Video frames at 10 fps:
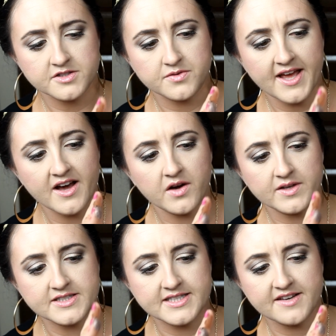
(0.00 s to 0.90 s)
So now,
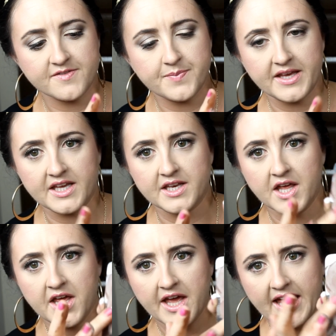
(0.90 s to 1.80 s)
instead of
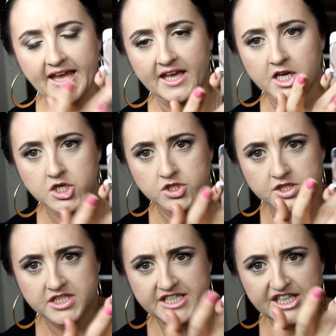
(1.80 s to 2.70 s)
being a
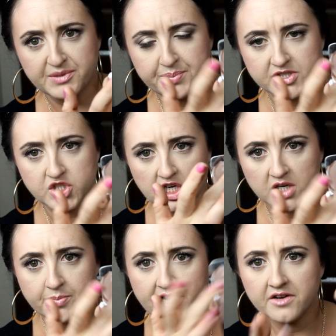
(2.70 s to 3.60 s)
deep
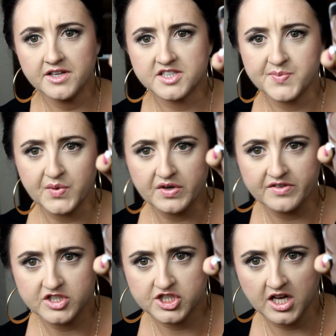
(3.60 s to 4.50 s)
dark brown, it's more of
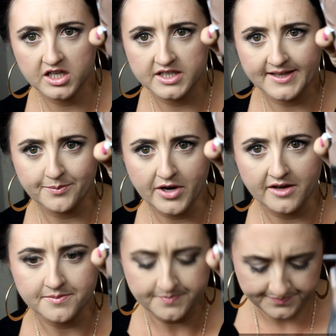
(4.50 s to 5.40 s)
a chocolatey brown.